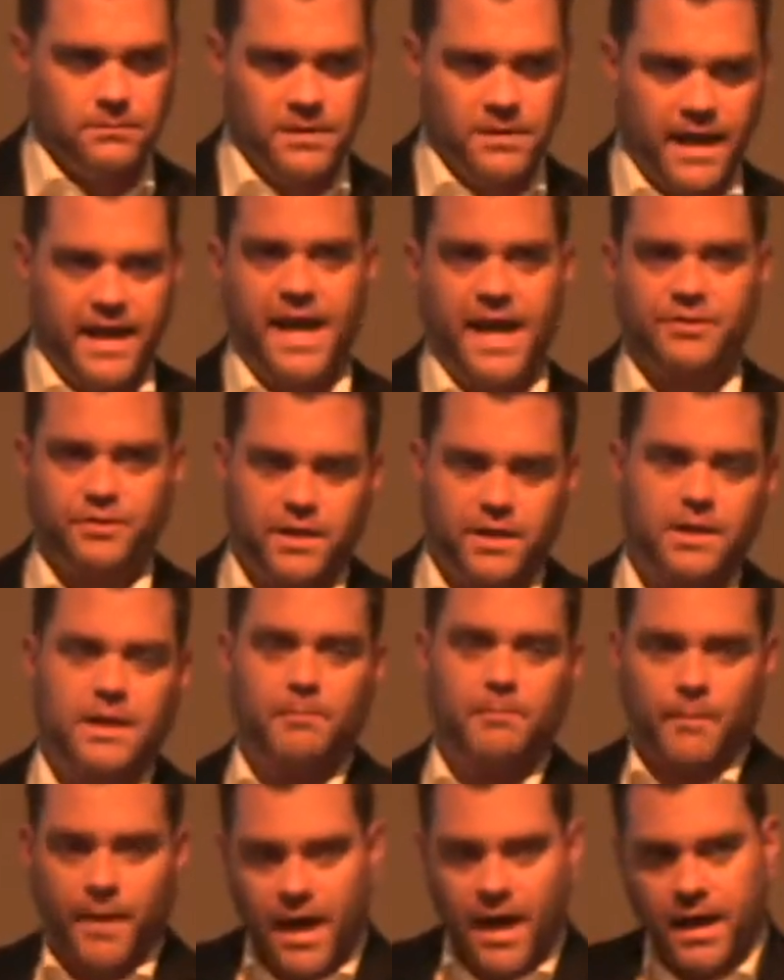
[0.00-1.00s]
I actually ended
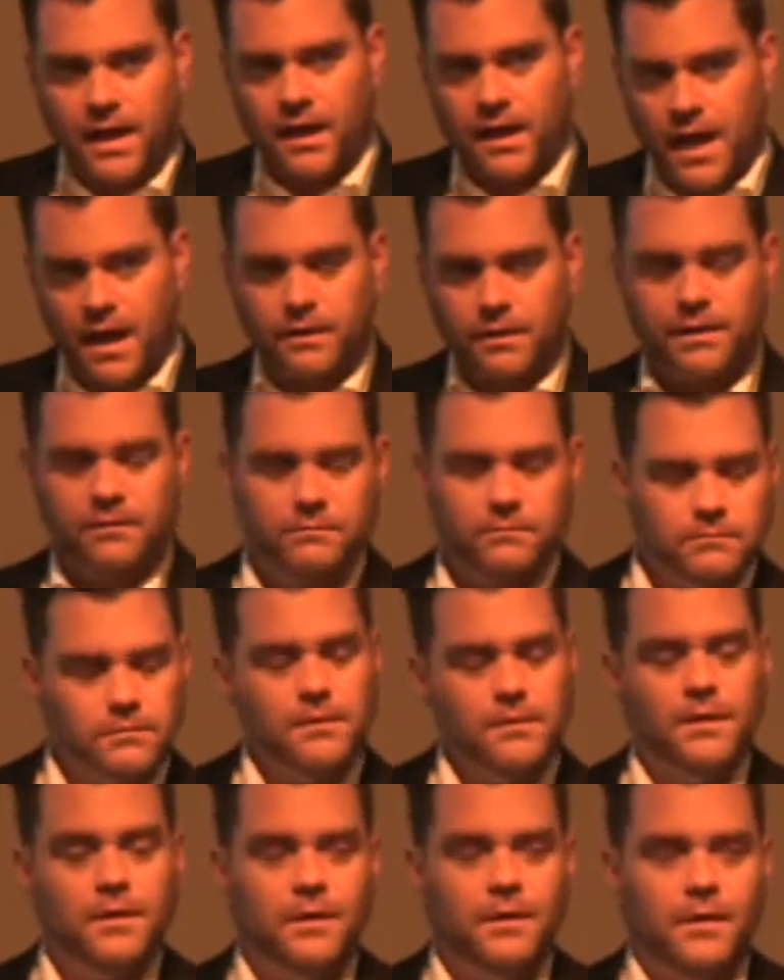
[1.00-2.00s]
up buying an Audi
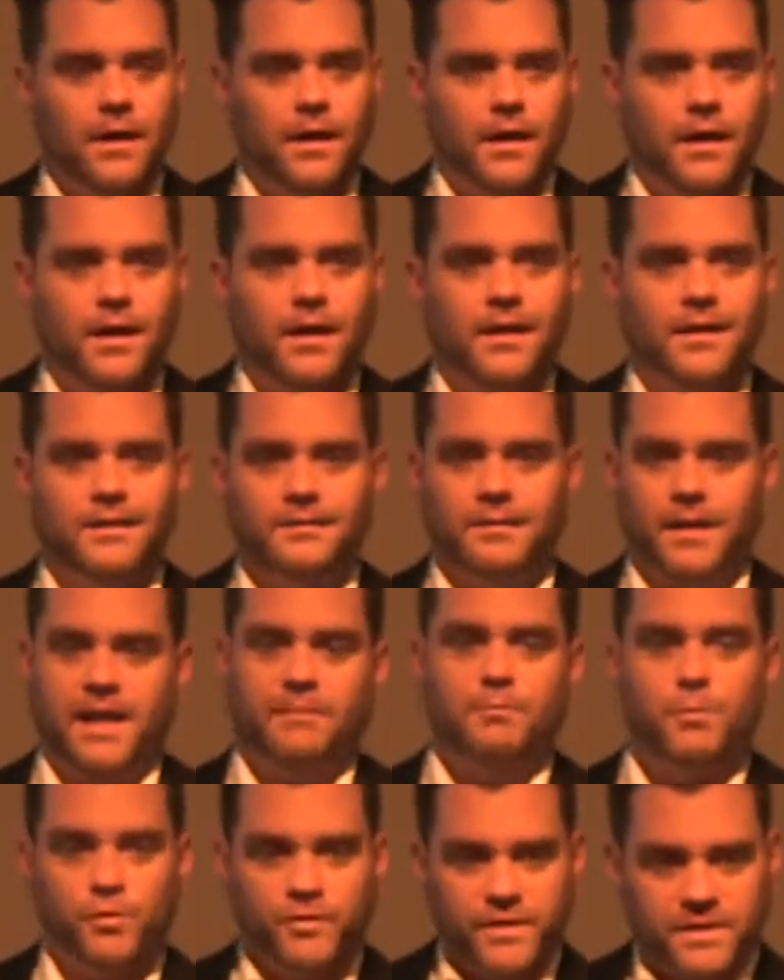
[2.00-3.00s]
and
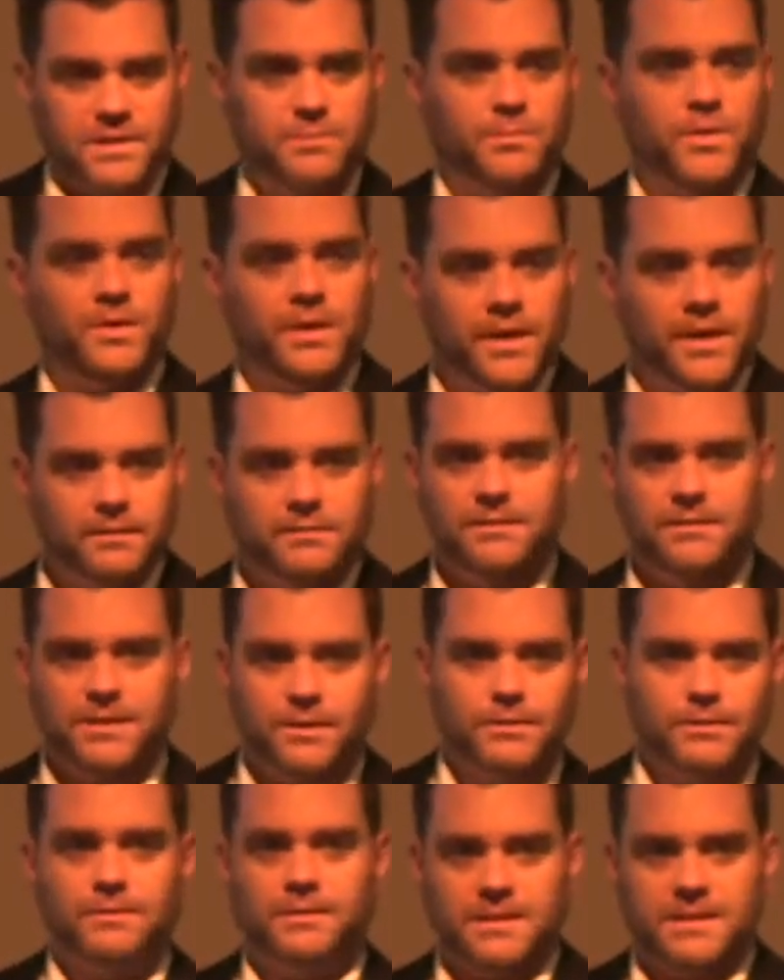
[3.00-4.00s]
moving to Berlin,
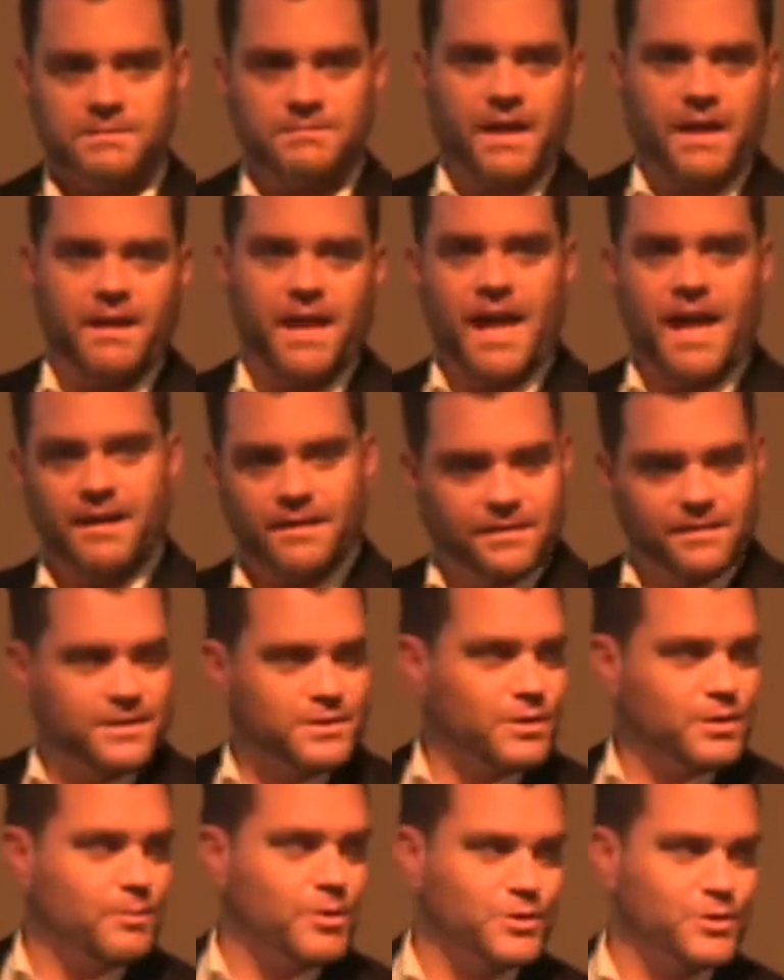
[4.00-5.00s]
so this
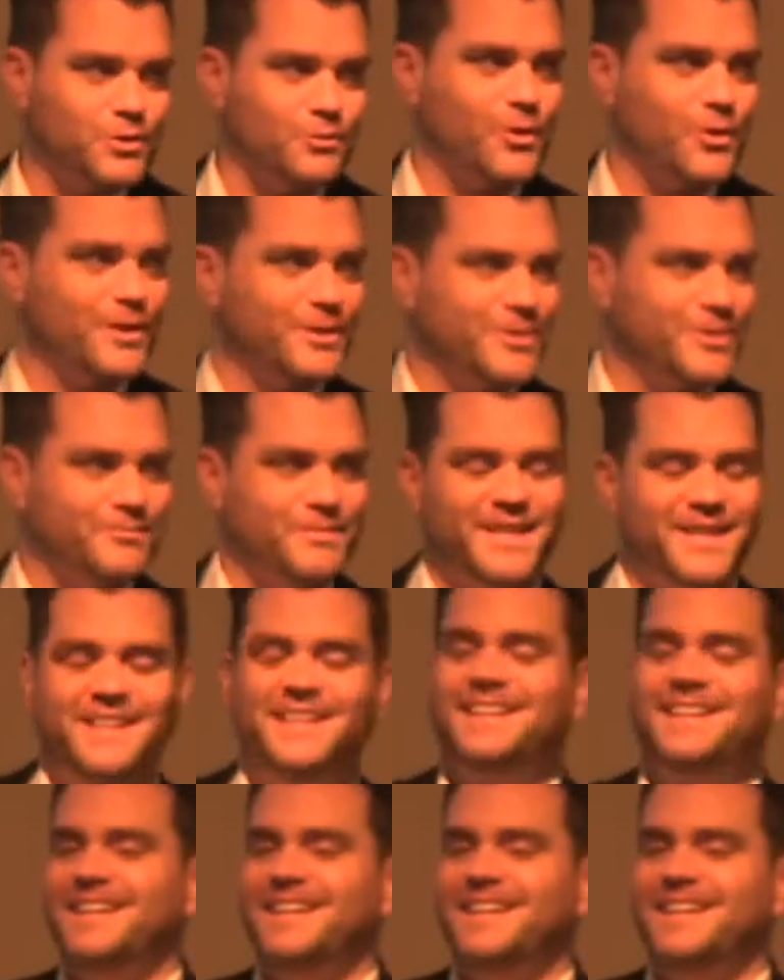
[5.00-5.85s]
commercial worked on me.